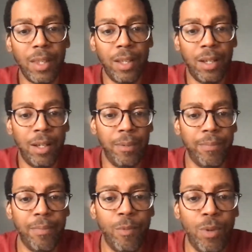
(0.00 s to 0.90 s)

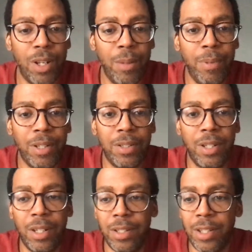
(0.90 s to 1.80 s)
One of the biggest
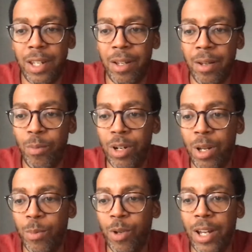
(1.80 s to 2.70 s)
things that I want to
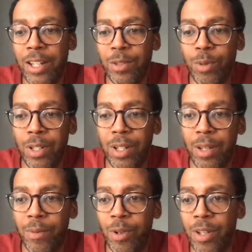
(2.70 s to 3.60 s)
help you guys with,
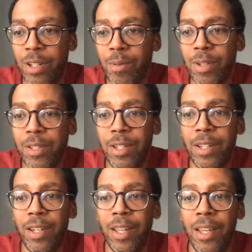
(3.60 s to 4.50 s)
if you're
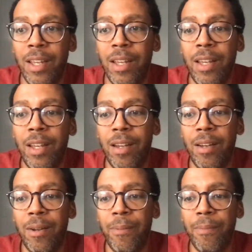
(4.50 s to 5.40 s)
interested,
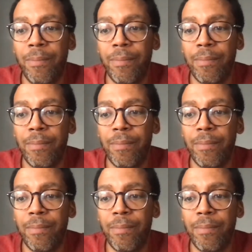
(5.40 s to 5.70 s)
um,